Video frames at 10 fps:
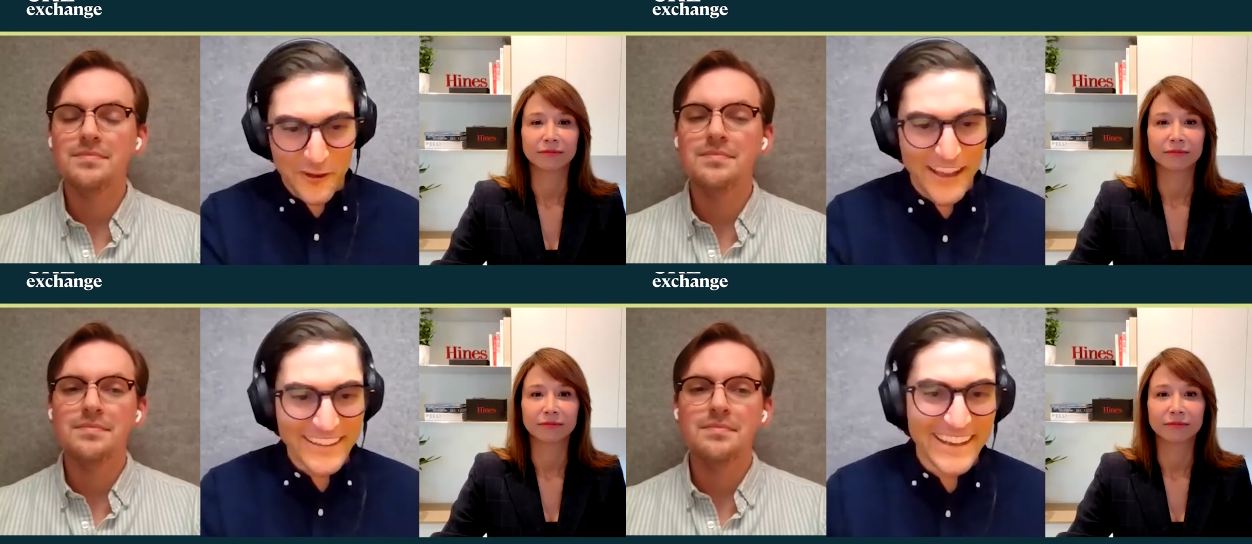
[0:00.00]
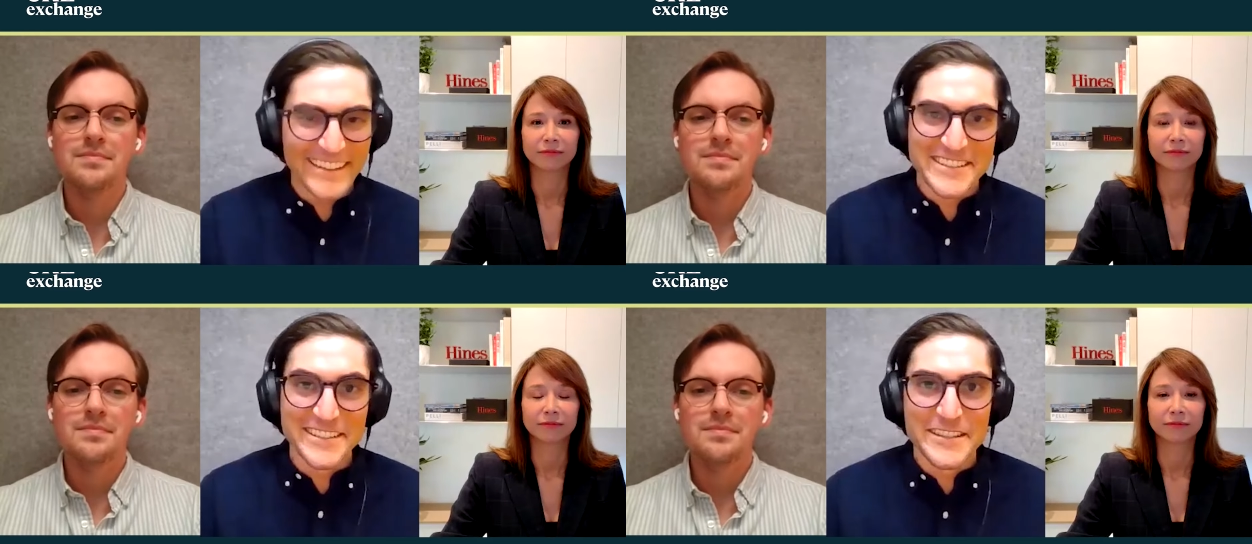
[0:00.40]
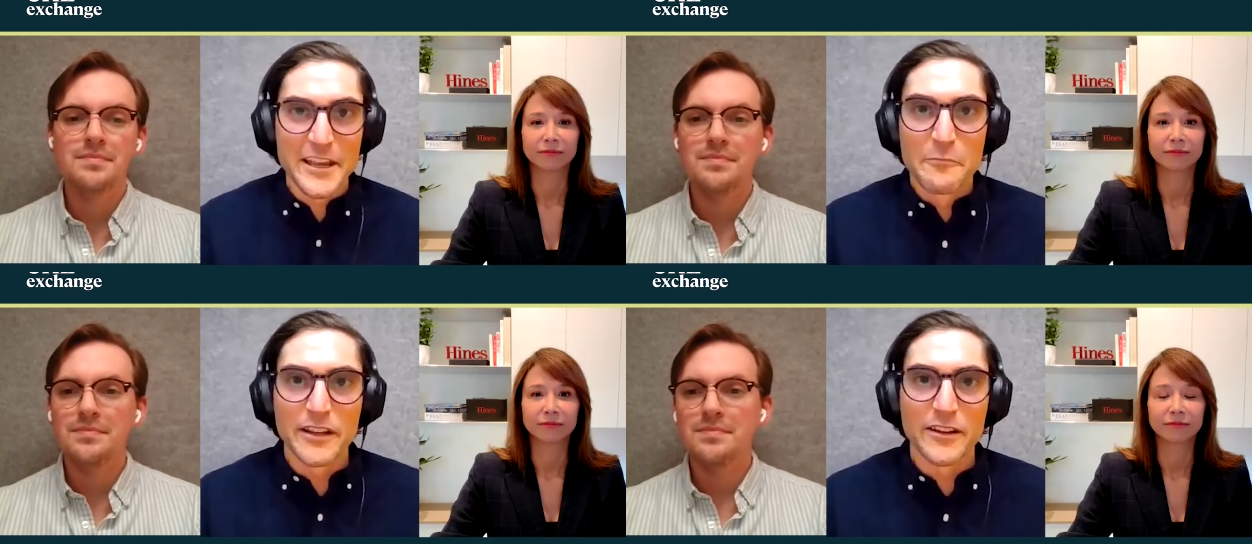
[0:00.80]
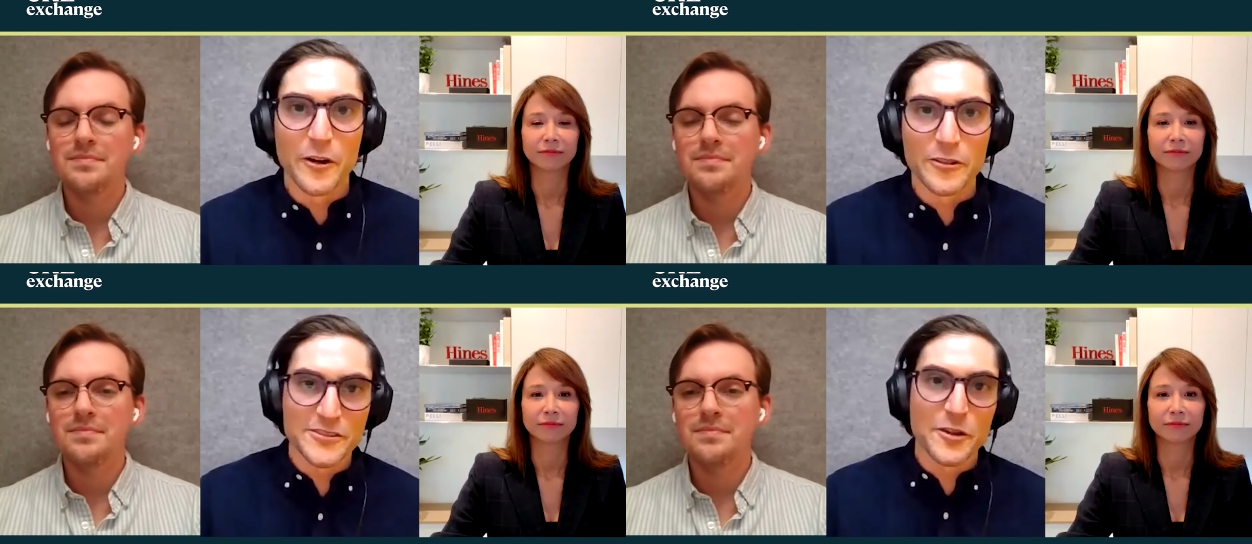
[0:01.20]
Speaker 1: finances, but
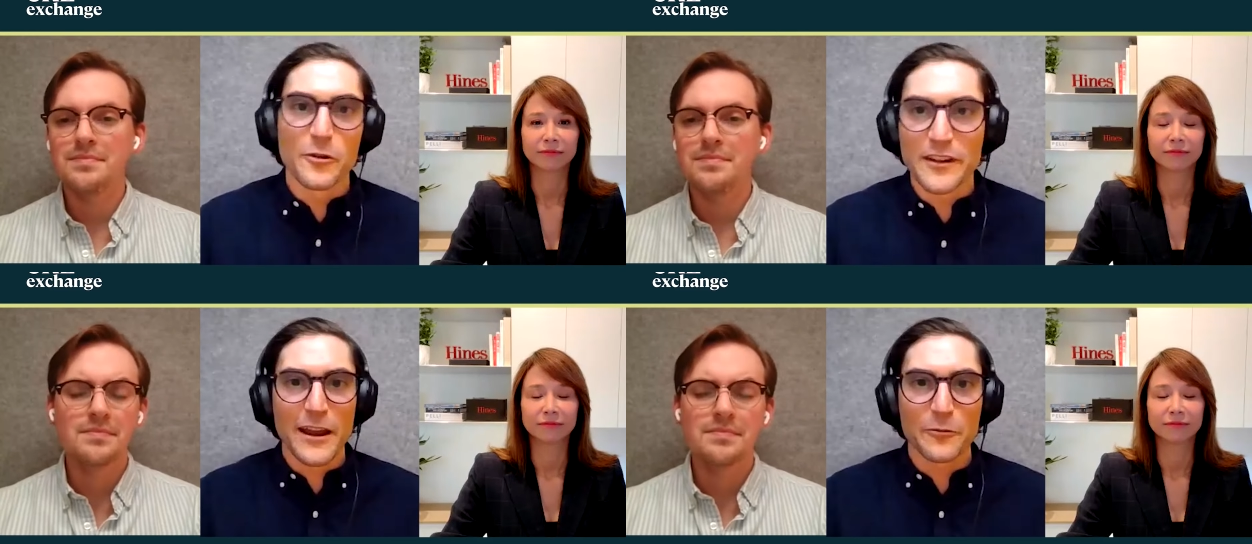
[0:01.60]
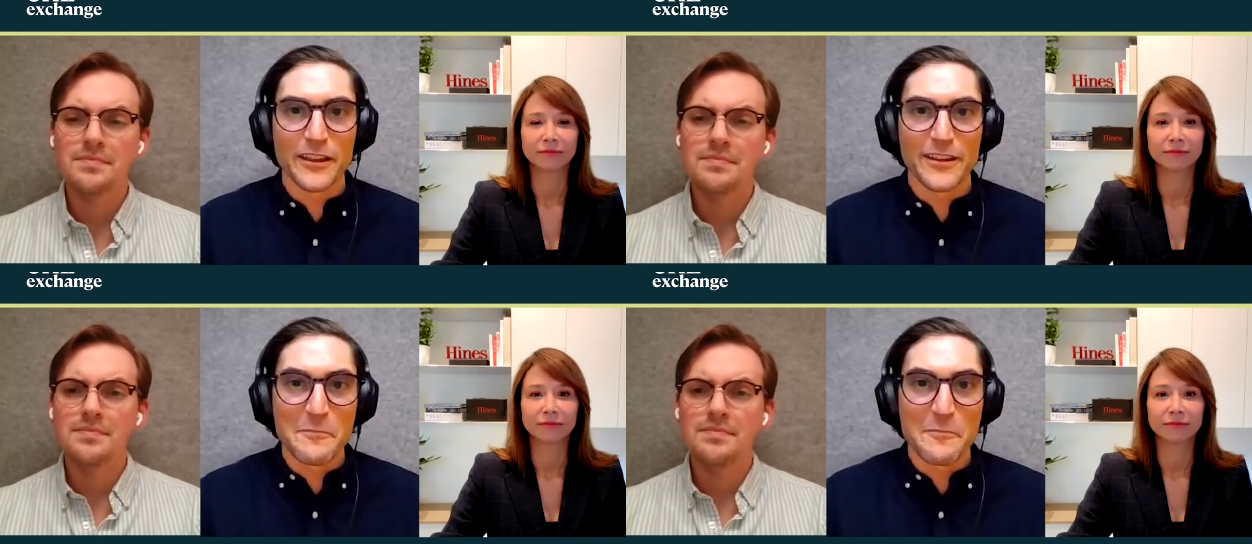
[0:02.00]
also how the